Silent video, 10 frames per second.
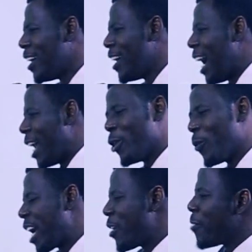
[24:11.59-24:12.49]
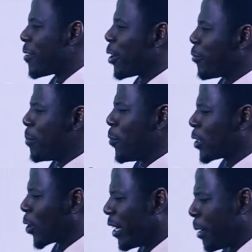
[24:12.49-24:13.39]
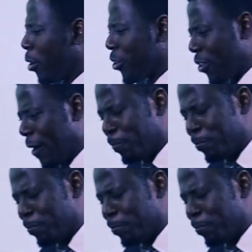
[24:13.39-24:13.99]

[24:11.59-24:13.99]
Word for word: I don't know whether you have read of him. He was called a murderer.